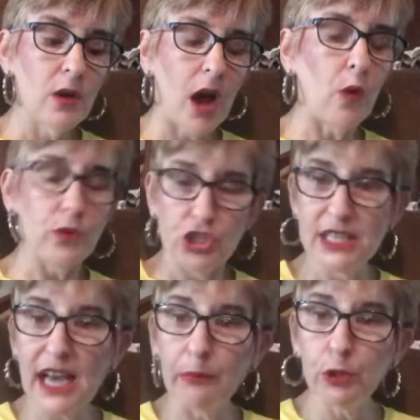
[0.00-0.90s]
oh, she's
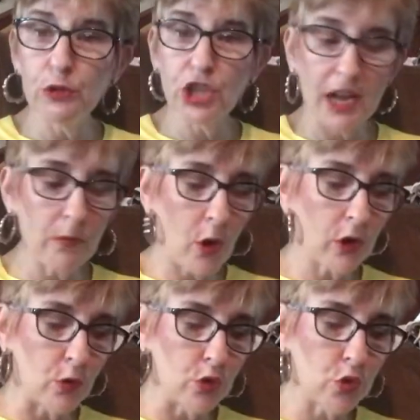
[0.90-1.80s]
got a blue check mark
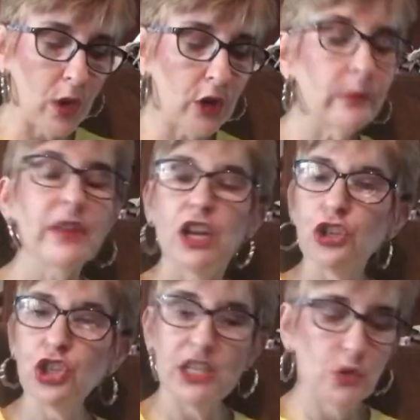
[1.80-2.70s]
on Twitter.
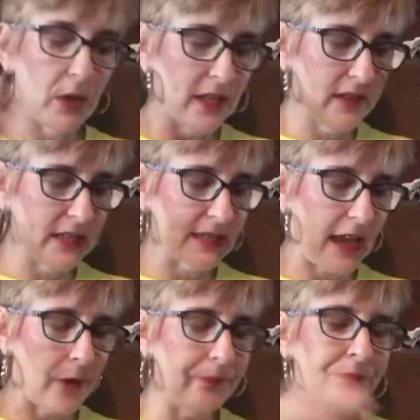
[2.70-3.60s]
She tweeted this out.